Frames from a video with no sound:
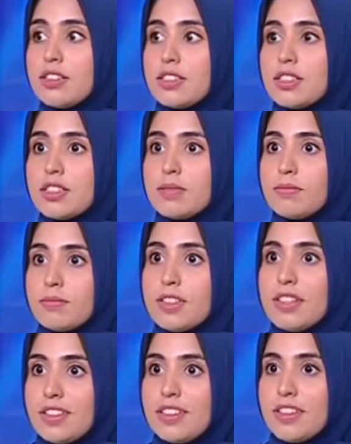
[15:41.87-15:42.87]

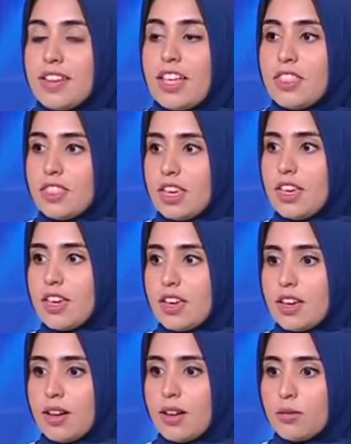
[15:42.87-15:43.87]
and they
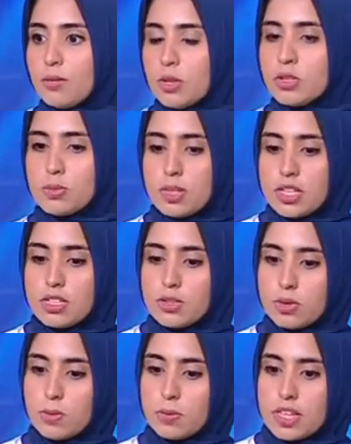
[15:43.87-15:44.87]
want me
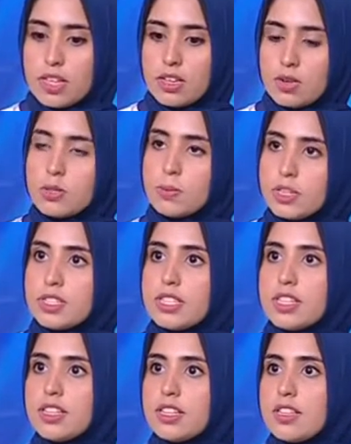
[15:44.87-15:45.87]
to be a good
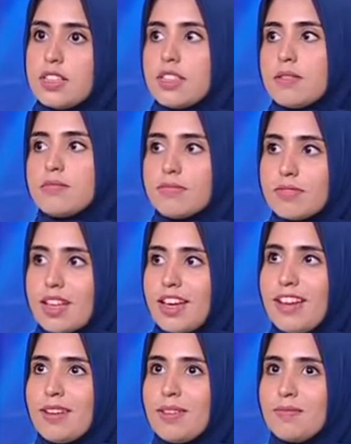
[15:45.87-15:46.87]
person, and
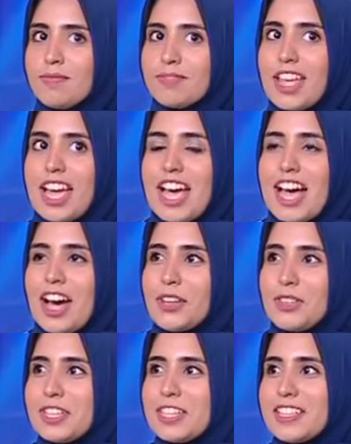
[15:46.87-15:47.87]

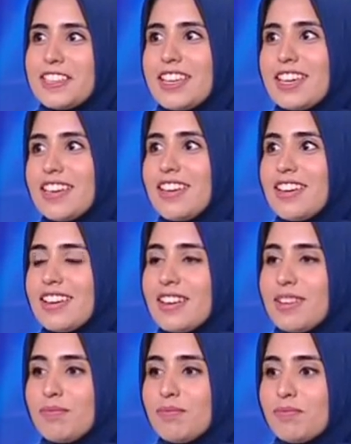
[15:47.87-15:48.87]
I think they
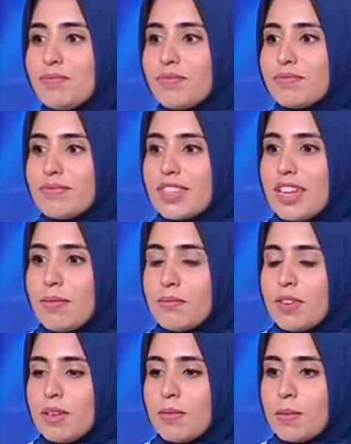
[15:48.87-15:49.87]

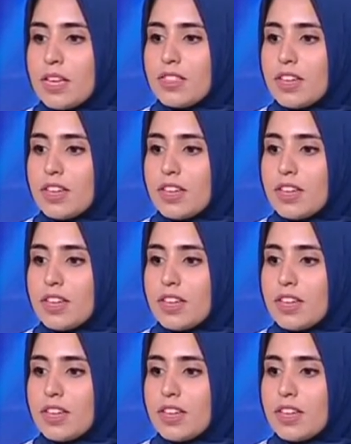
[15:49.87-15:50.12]
make